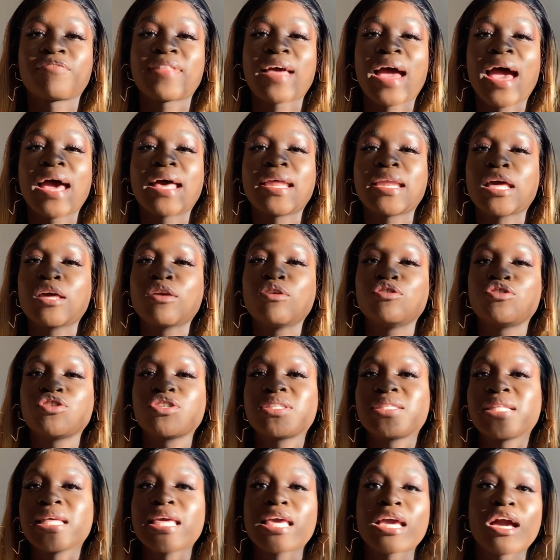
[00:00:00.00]
that and you're
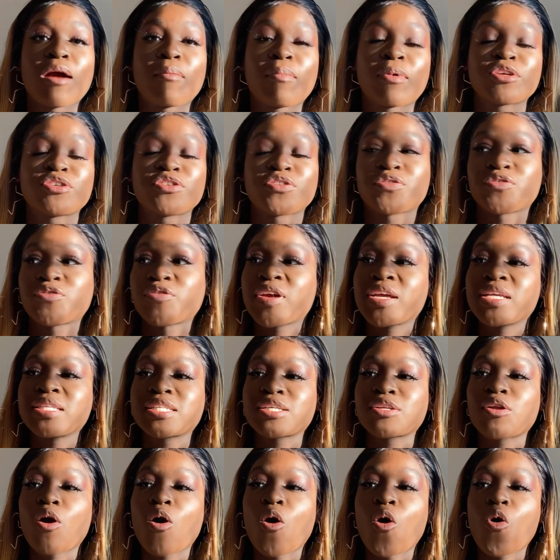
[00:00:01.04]
just thinking about your friends
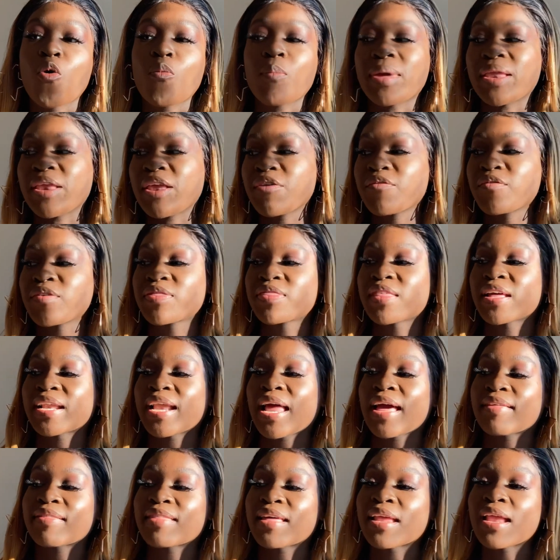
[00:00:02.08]
at home and everything
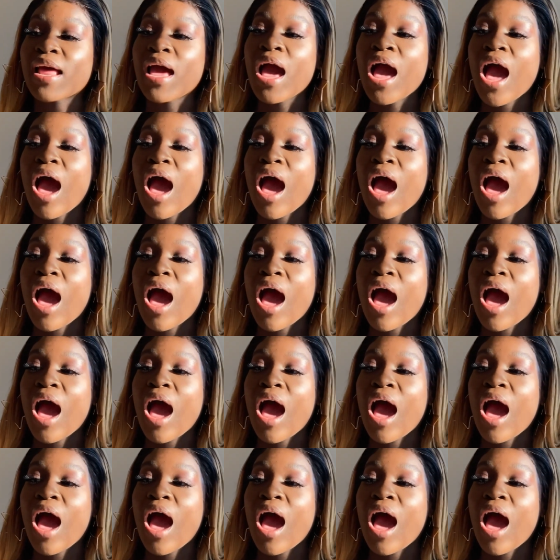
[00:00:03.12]
like that.